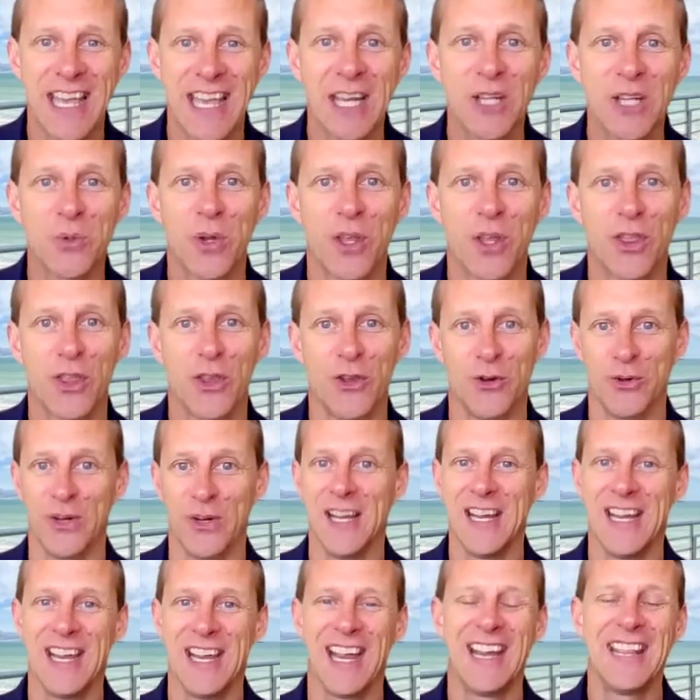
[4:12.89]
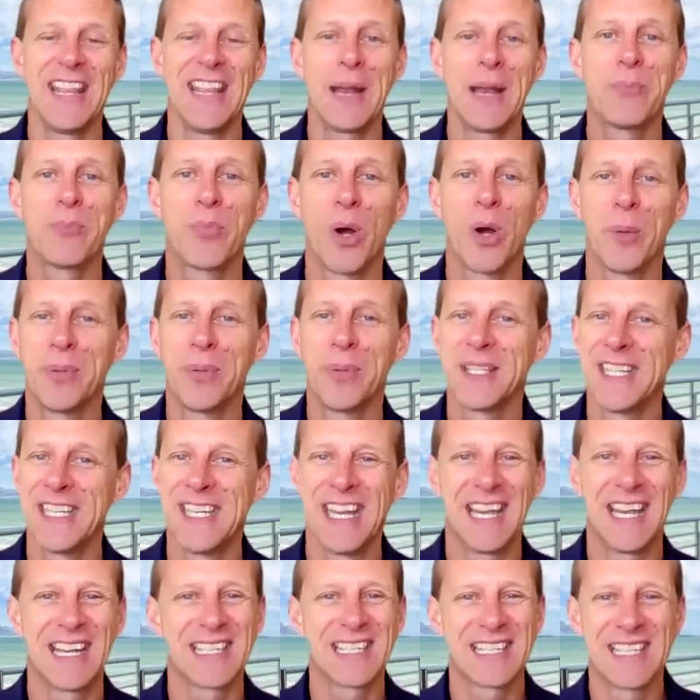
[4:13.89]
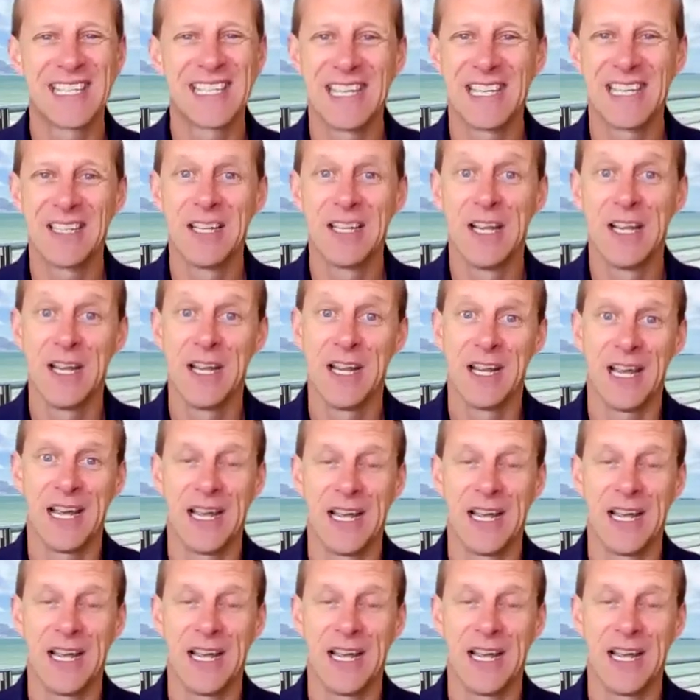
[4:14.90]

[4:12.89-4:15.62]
that with you. And that property has seen